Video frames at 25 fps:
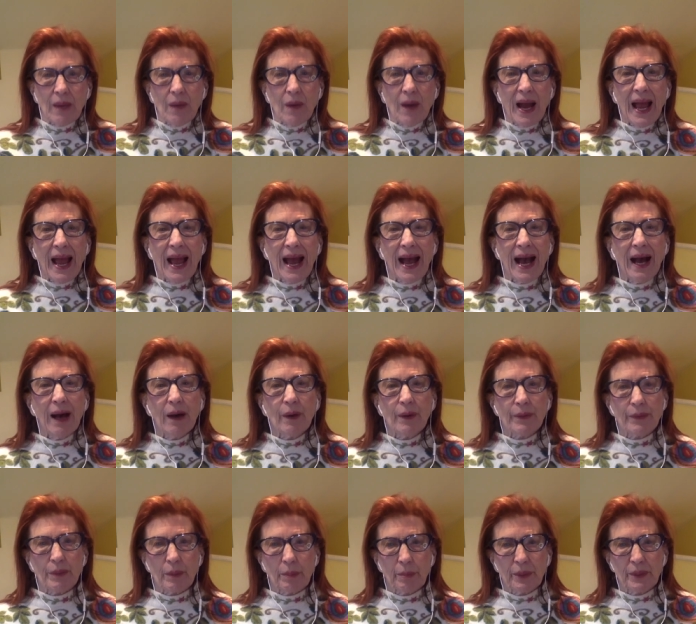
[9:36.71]
how
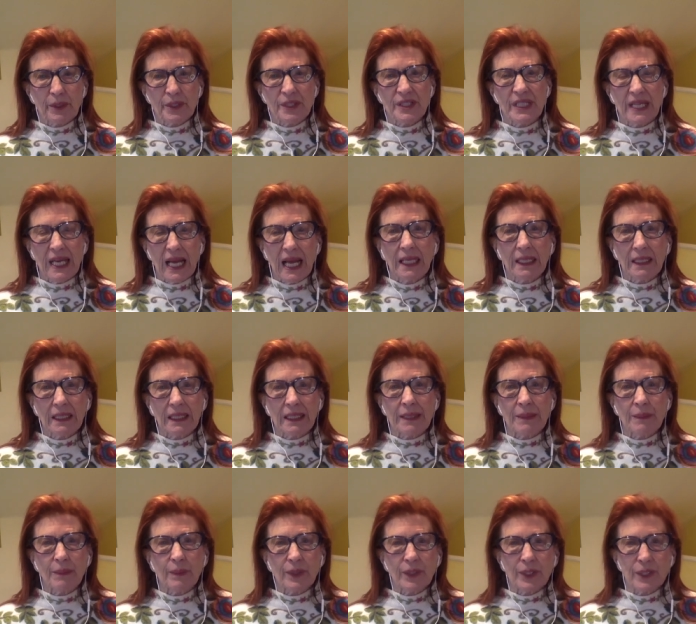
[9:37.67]
the
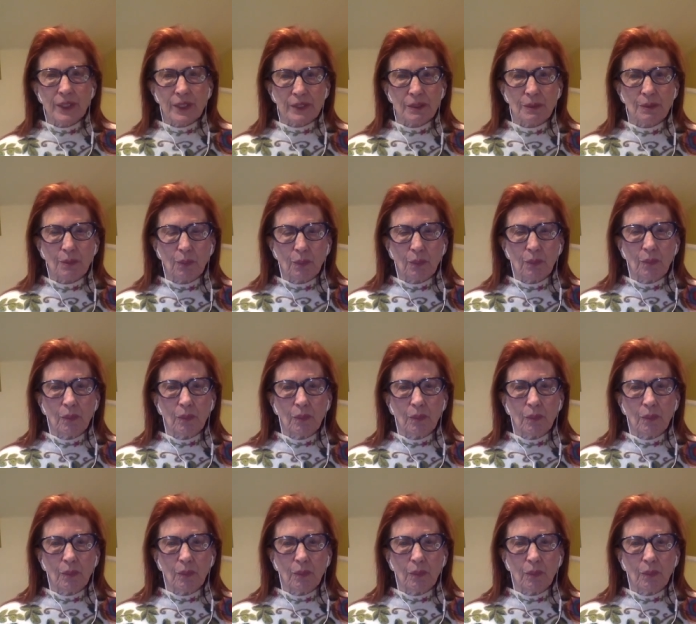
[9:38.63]
personality works,